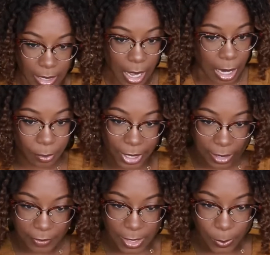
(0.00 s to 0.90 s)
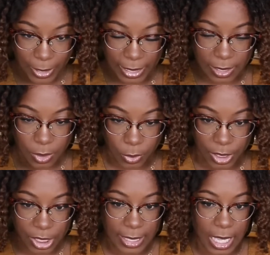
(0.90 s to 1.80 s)
The ombre of this wig is
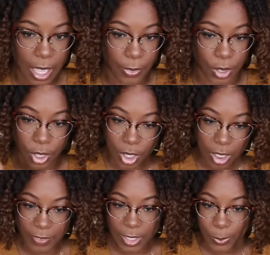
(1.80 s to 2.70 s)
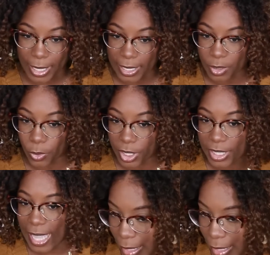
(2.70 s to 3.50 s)
gorgeous. The curl of this wig is gorgeous.